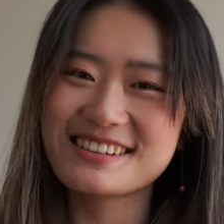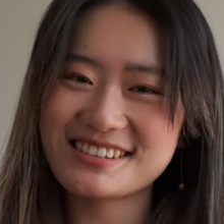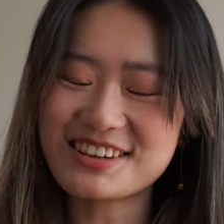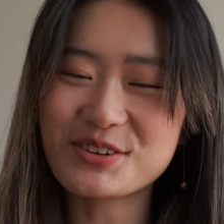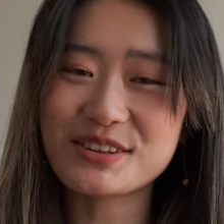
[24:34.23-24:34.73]

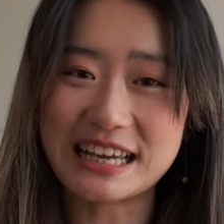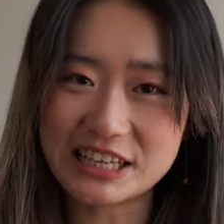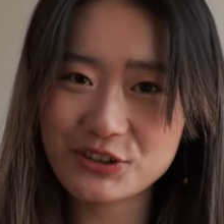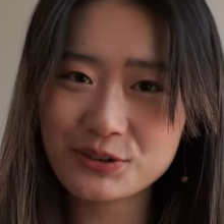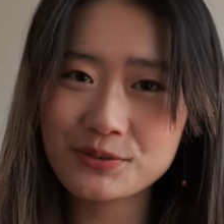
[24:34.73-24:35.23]
So
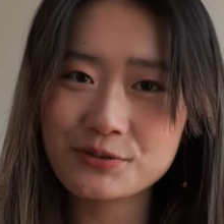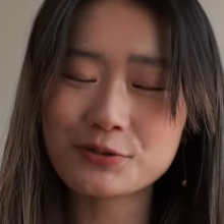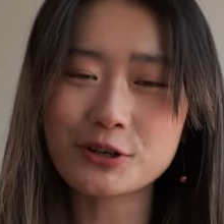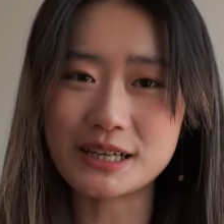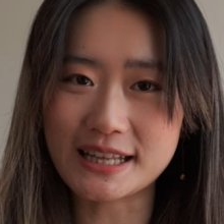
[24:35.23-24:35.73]
thank you
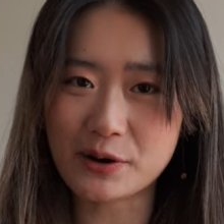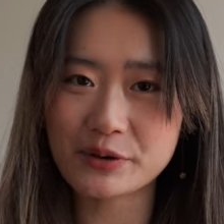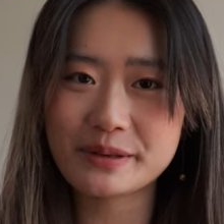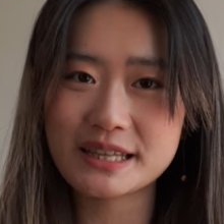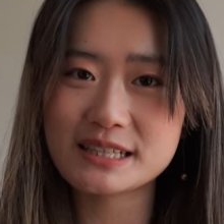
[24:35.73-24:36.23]
for
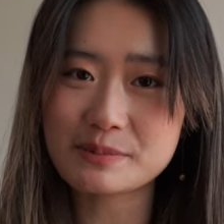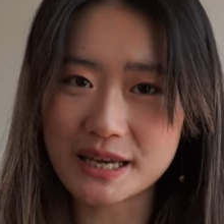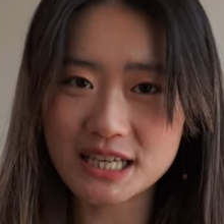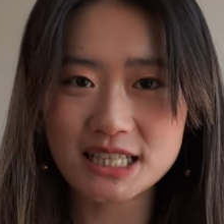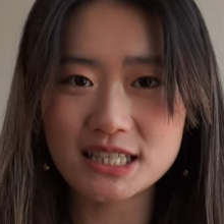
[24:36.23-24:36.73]
allowing me the
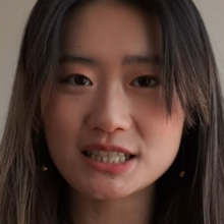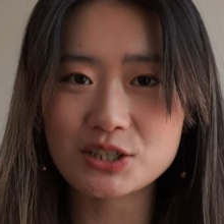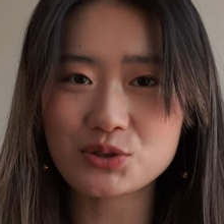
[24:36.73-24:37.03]
space